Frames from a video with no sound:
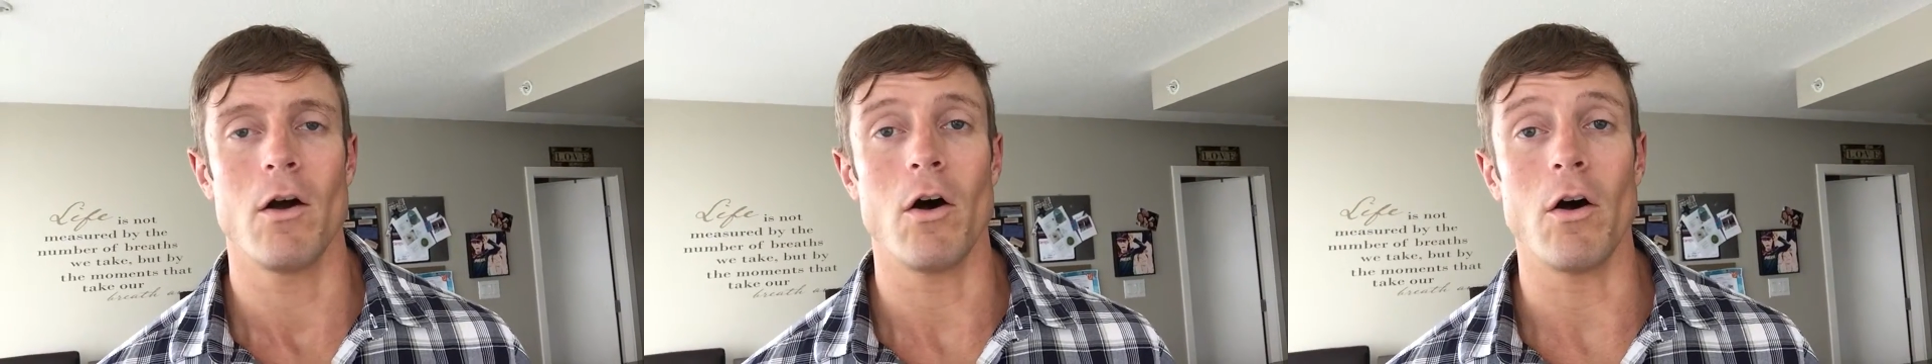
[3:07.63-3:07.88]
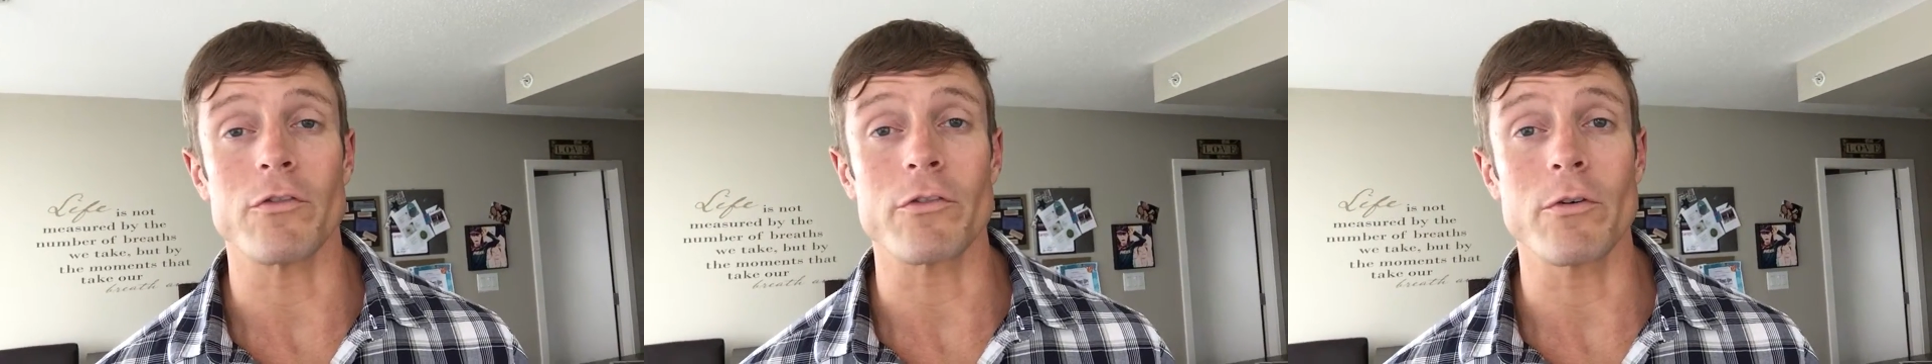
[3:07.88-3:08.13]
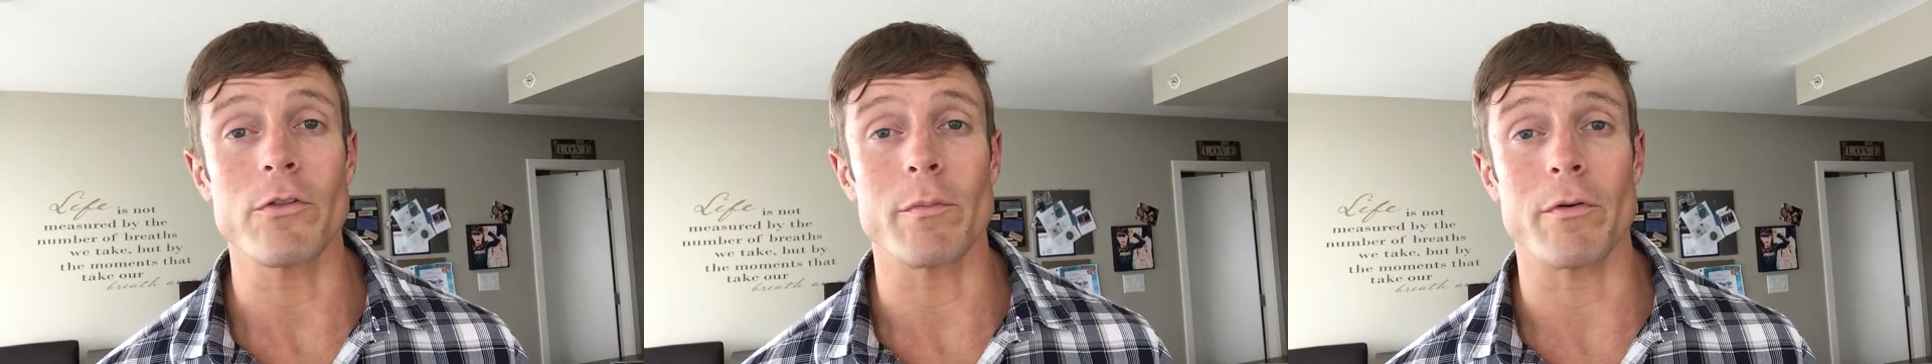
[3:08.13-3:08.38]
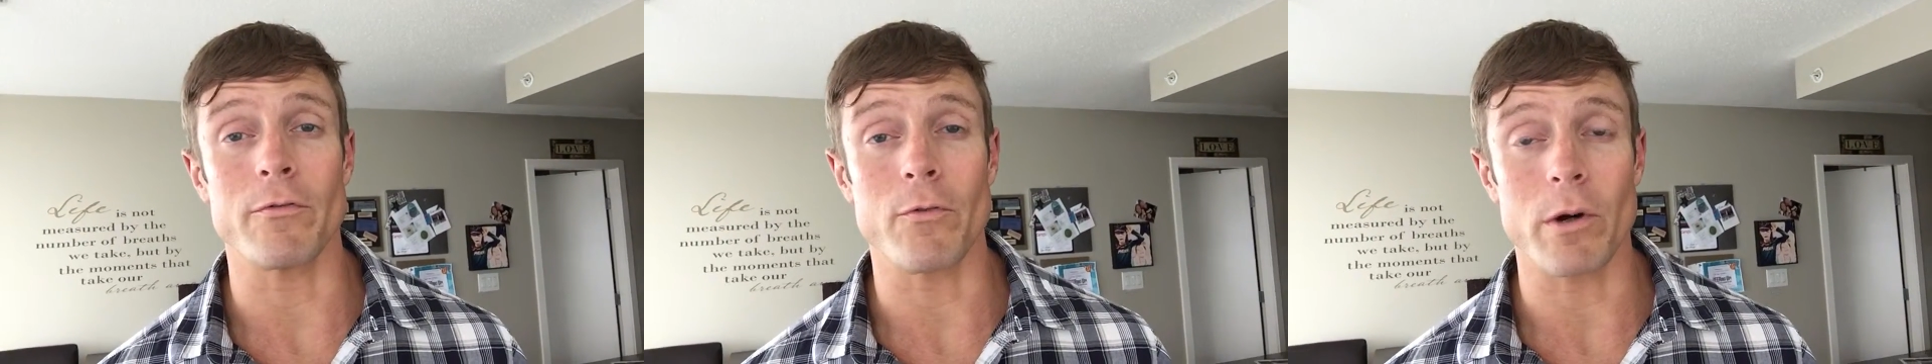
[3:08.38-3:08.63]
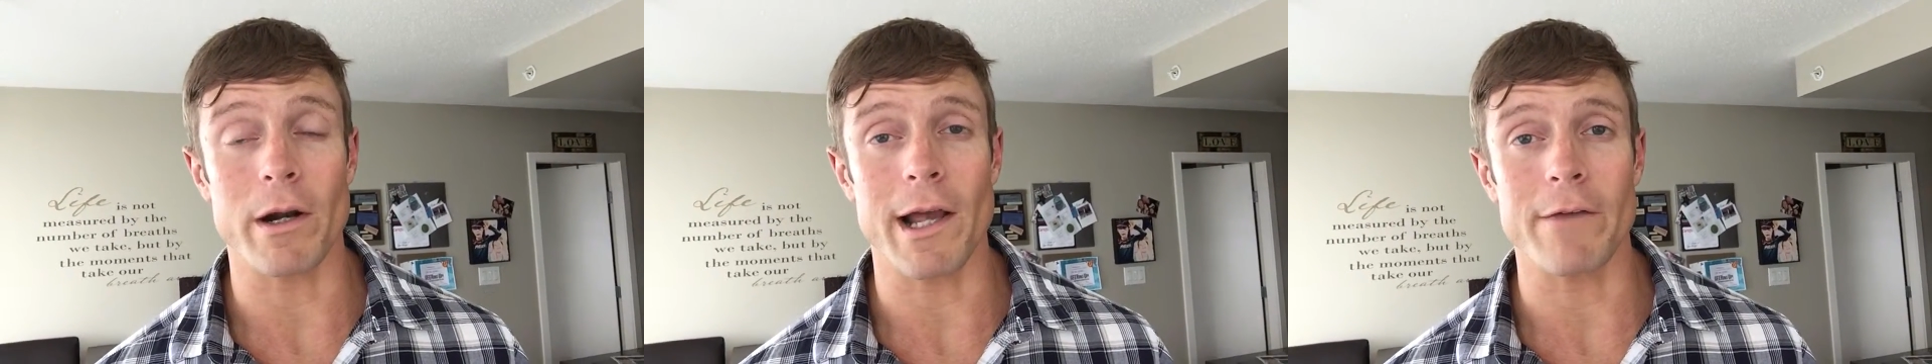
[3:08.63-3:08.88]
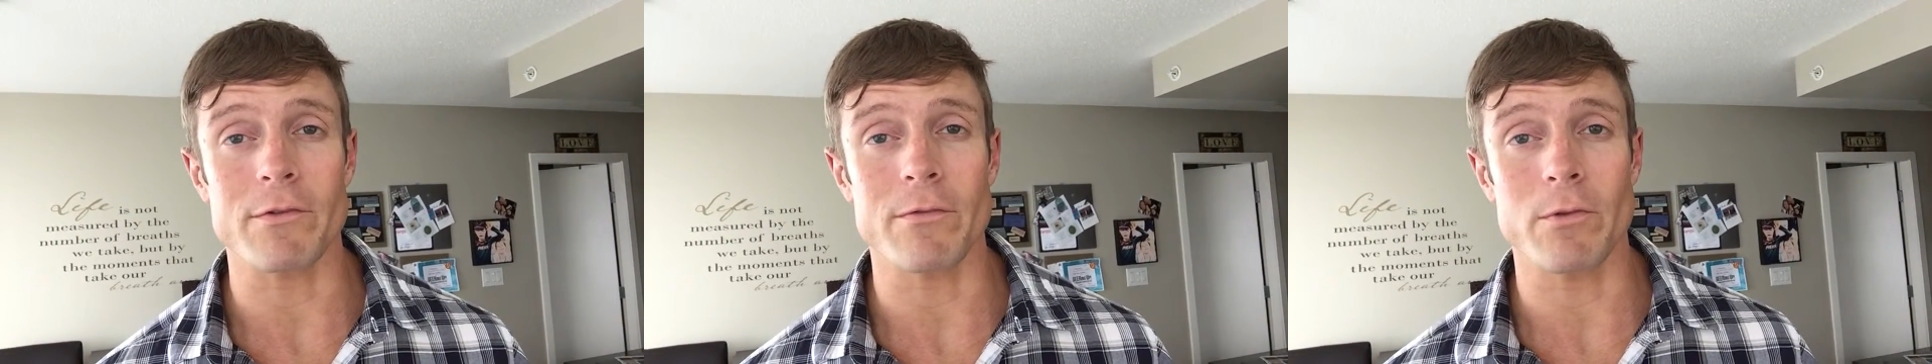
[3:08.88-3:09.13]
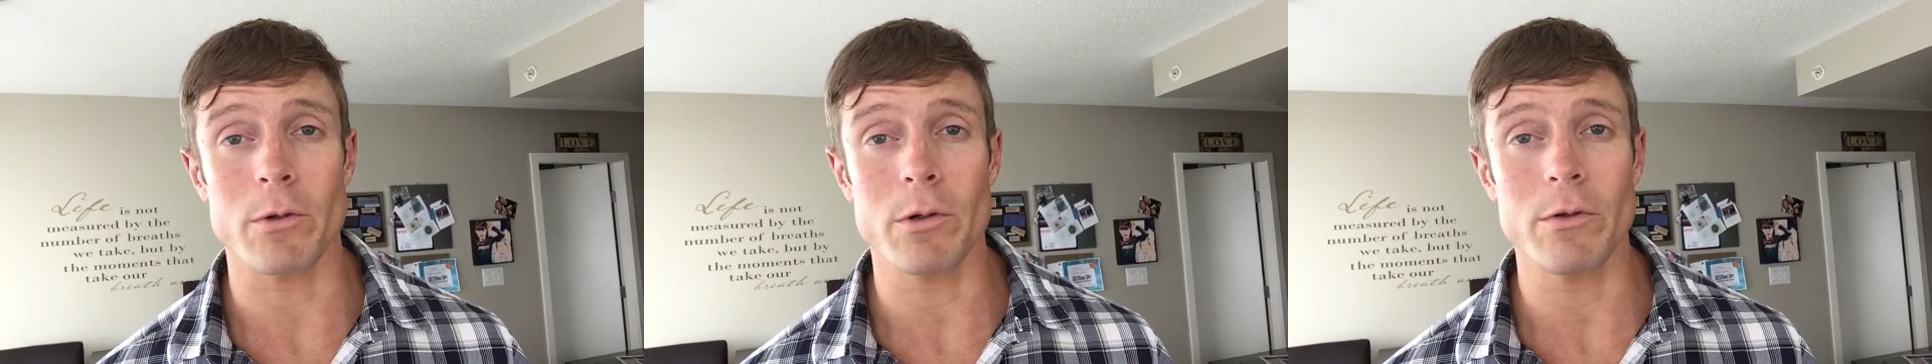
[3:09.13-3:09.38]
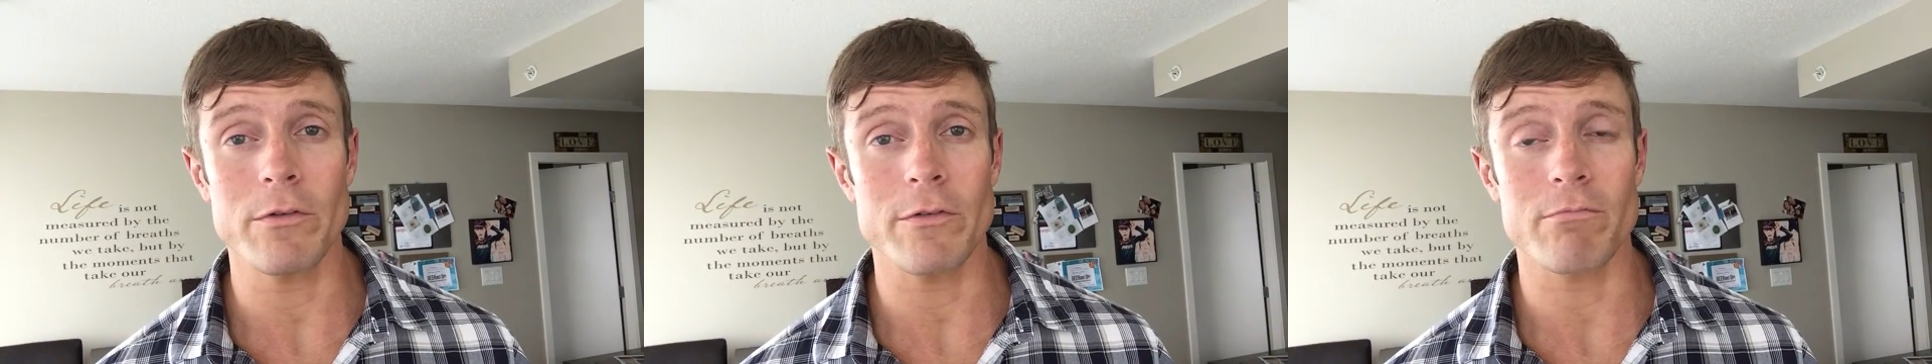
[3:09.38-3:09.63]
Also, the before and after
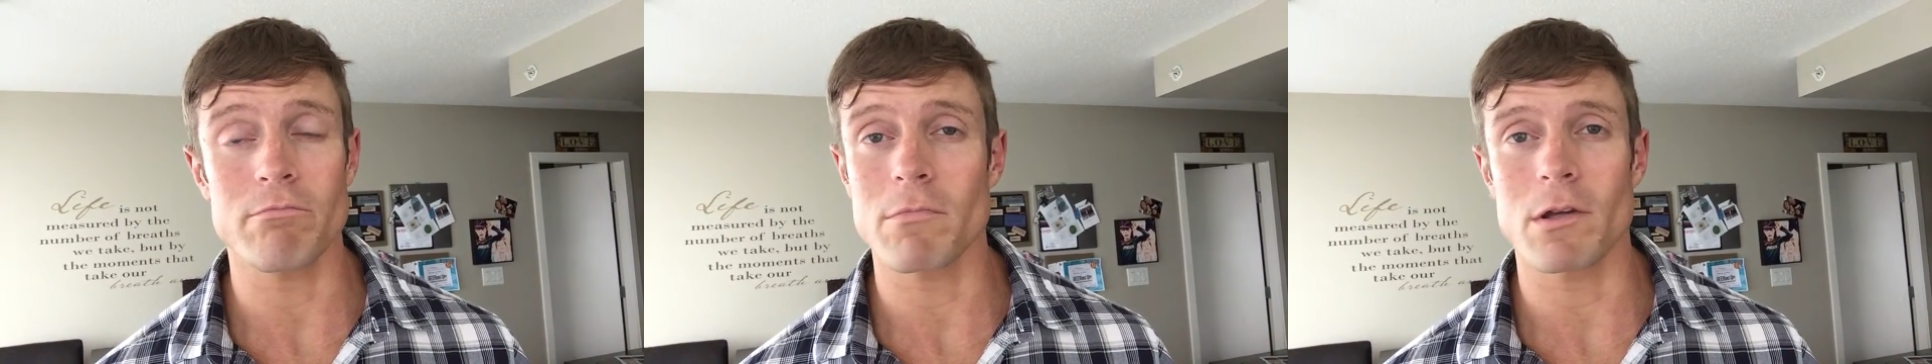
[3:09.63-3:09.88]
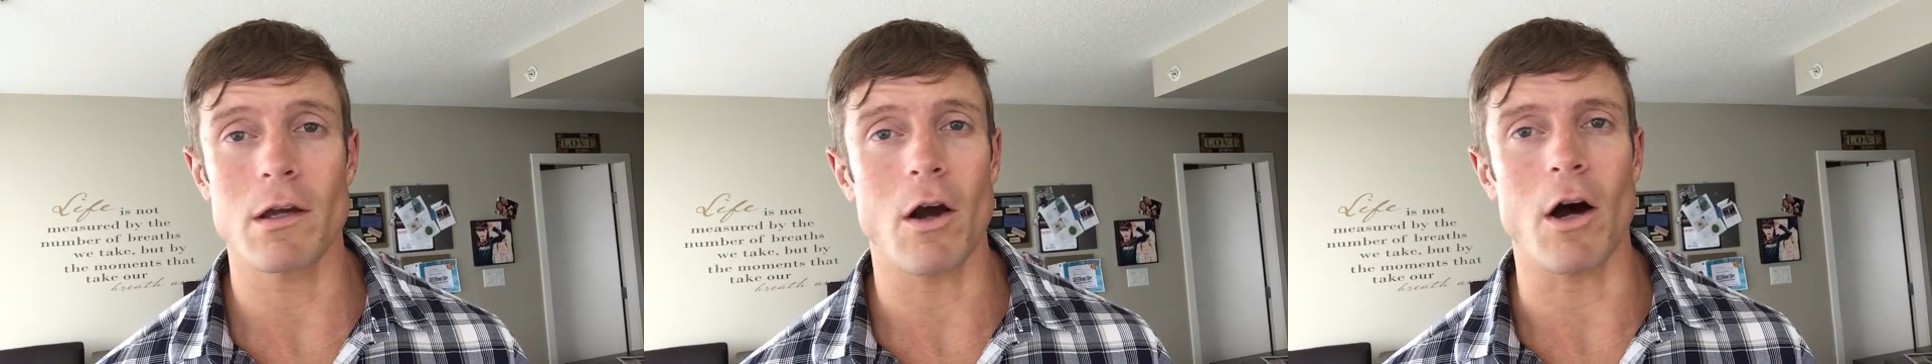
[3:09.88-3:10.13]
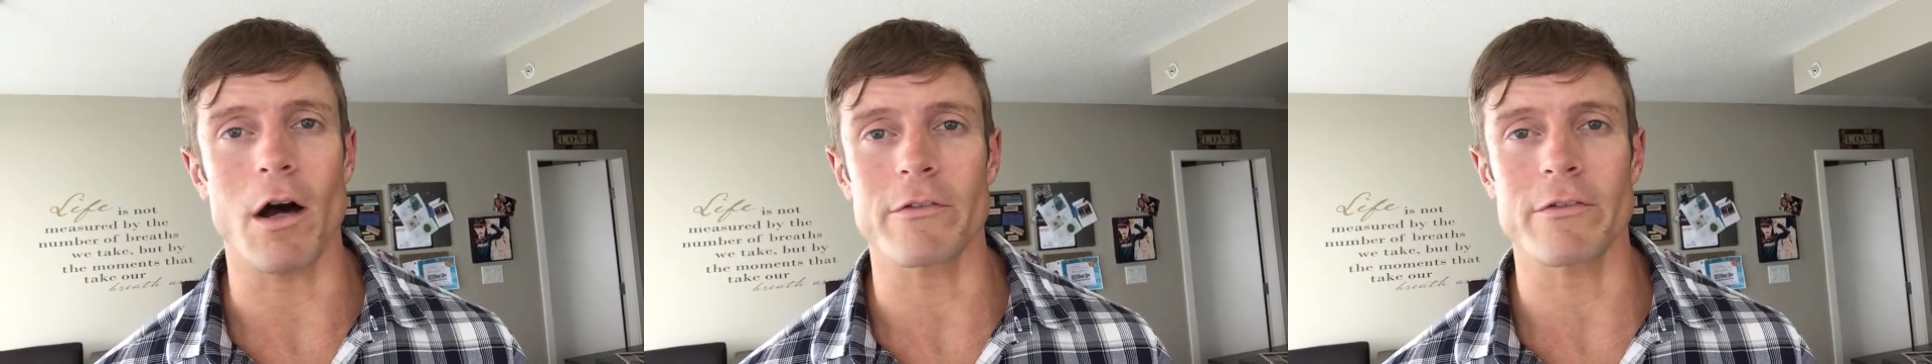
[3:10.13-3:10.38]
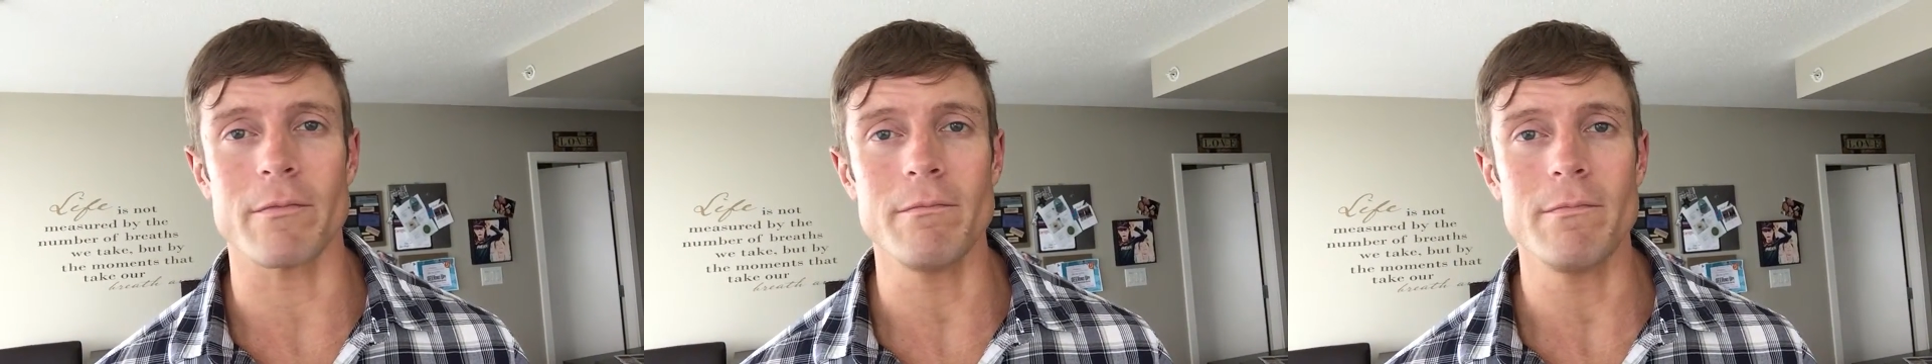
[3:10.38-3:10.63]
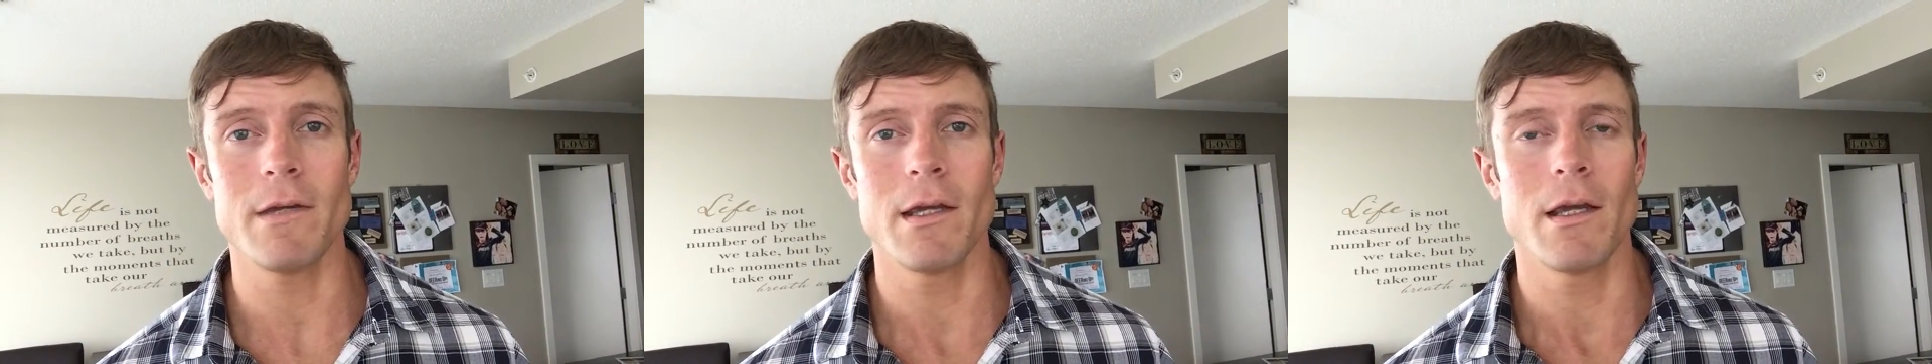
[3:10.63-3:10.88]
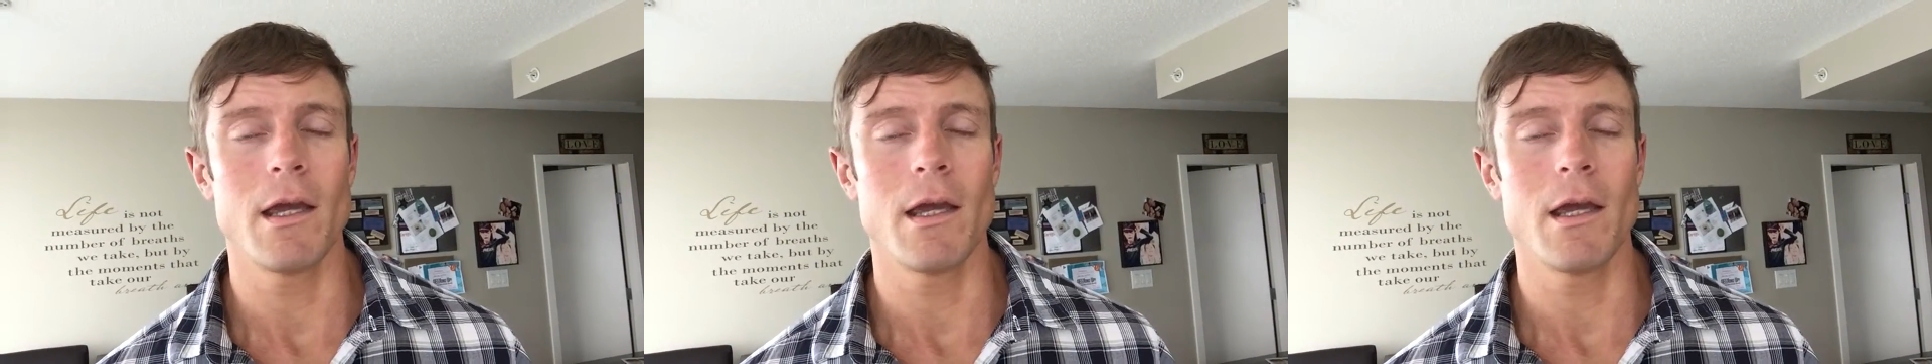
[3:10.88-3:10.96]
photos, awesome.